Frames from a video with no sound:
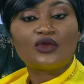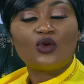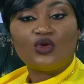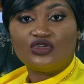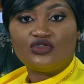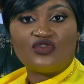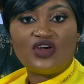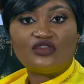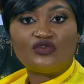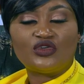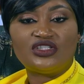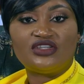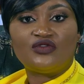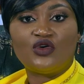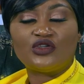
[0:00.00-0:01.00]
want to file
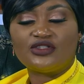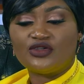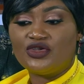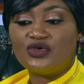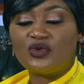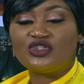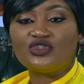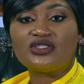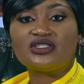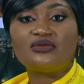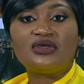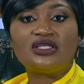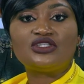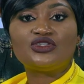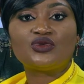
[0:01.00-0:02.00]
for a divorce. So you were just a
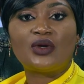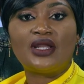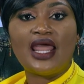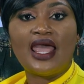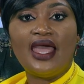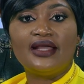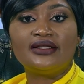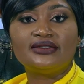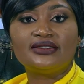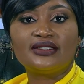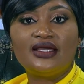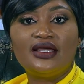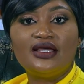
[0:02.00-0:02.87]
means to an end.